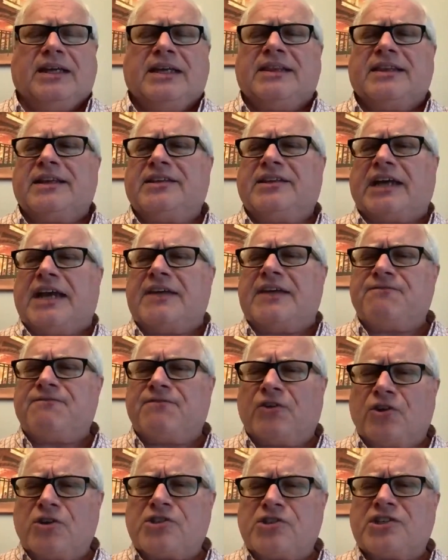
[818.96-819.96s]
The
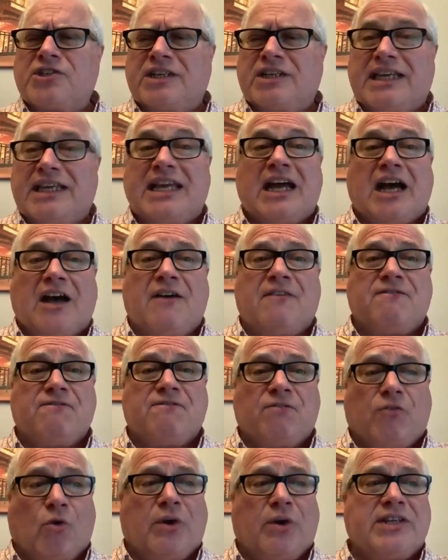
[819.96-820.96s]
diversity of
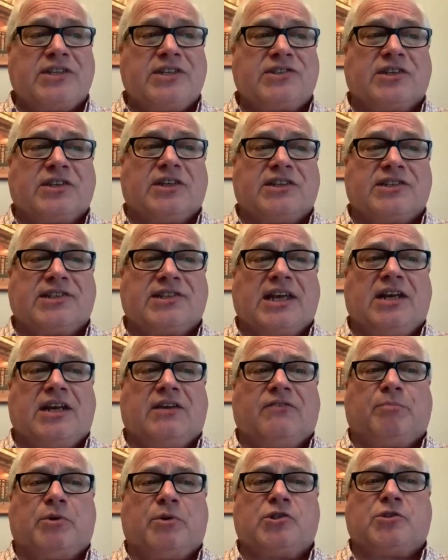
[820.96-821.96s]
voices and
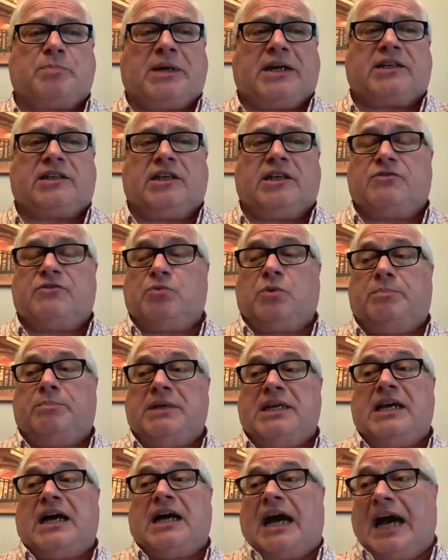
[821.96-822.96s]
of perspectives will
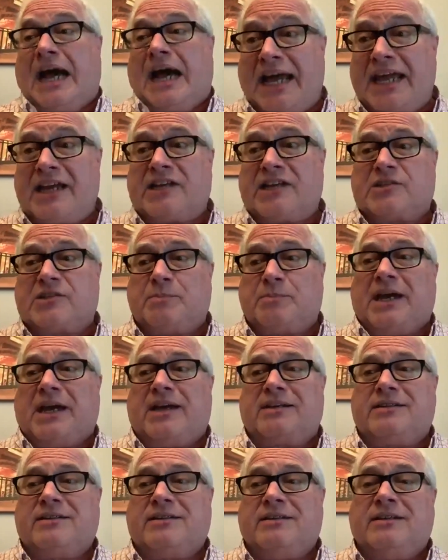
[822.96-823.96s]
be, I
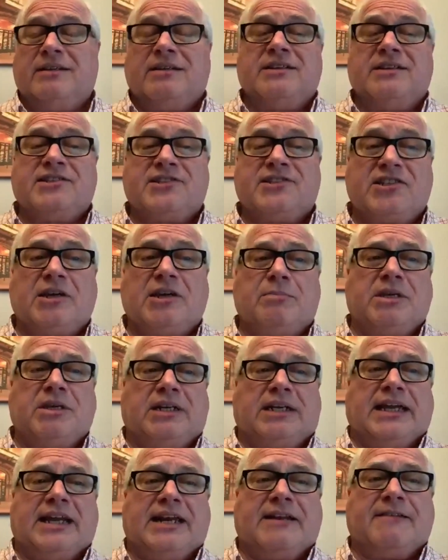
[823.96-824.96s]
expect,
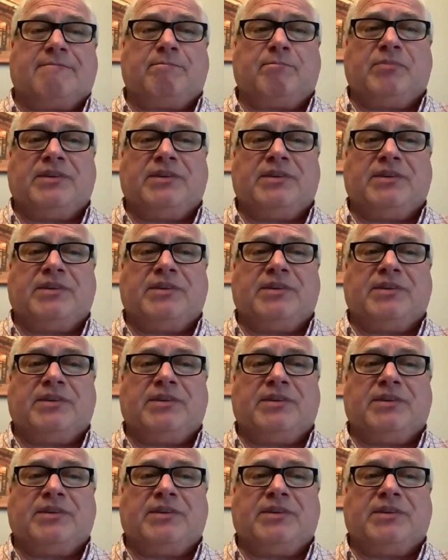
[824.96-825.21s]
stimulating.